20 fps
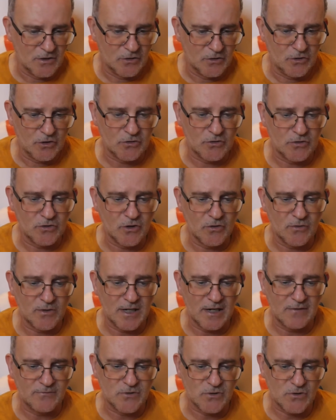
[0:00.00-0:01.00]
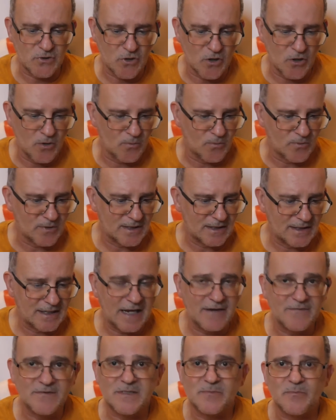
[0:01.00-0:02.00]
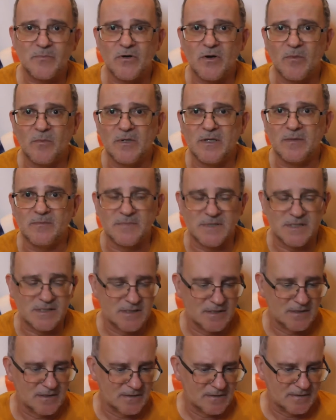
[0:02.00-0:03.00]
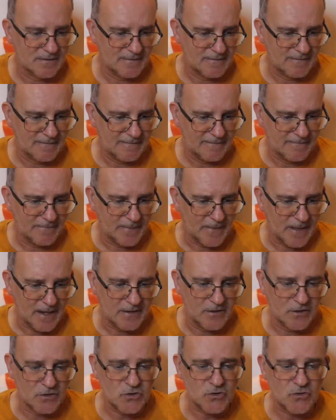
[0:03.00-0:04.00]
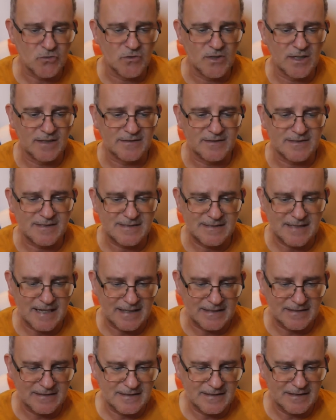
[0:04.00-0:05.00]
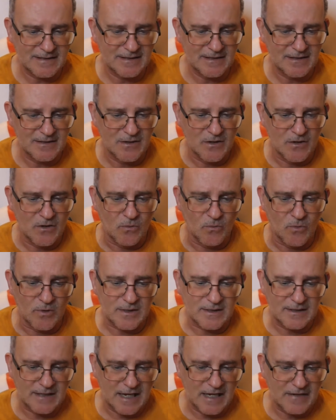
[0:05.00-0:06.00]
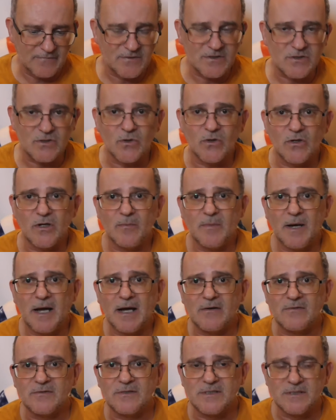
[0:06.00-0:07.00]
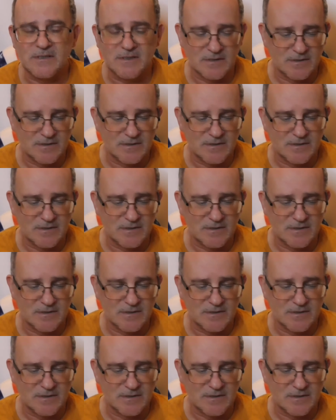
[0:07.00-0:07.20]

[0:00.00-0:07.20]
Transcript: not knowing how to cope with life's problems, and not truly understanding what life is all about.